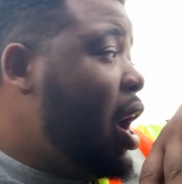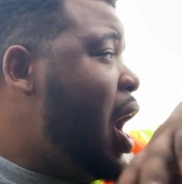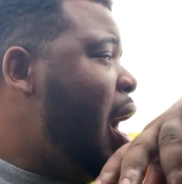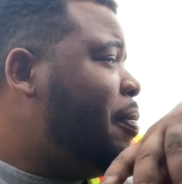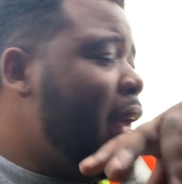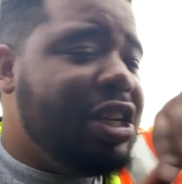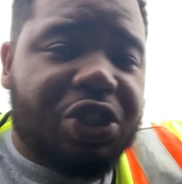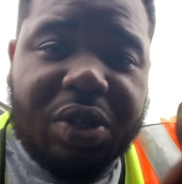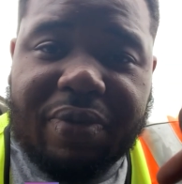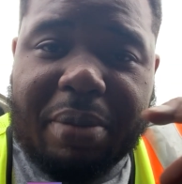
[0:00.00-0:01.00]
I'm not
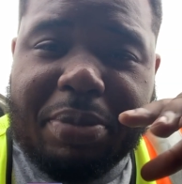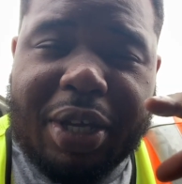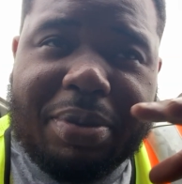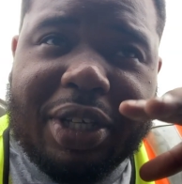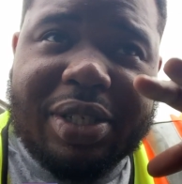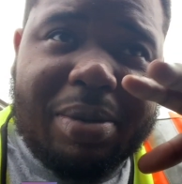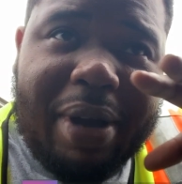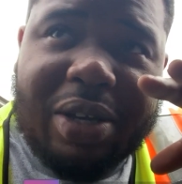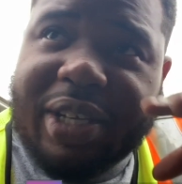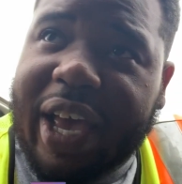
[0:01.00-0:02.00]
sure if I'm gonna be able to get some
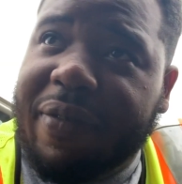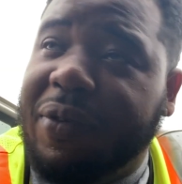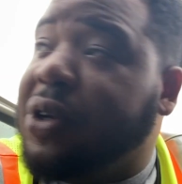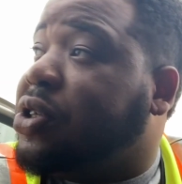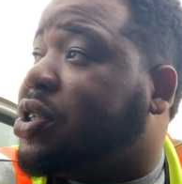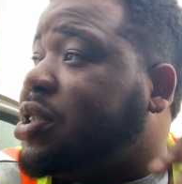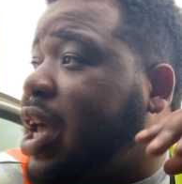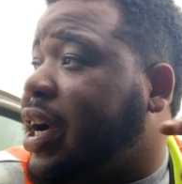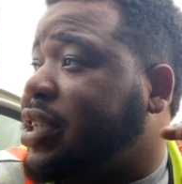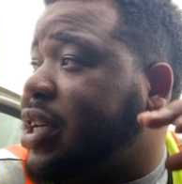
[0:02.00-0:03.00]
outside footage because,
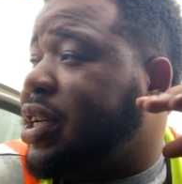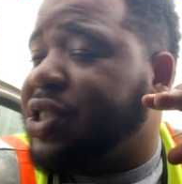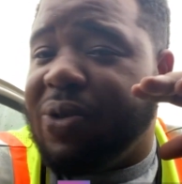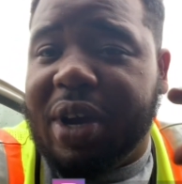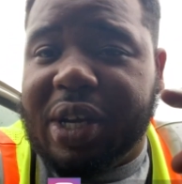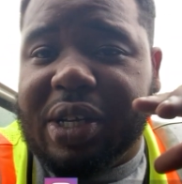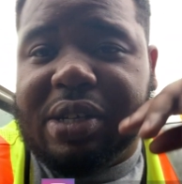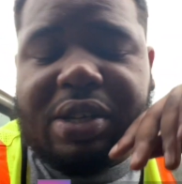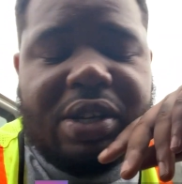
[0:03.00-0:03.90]
like I say, it's raining.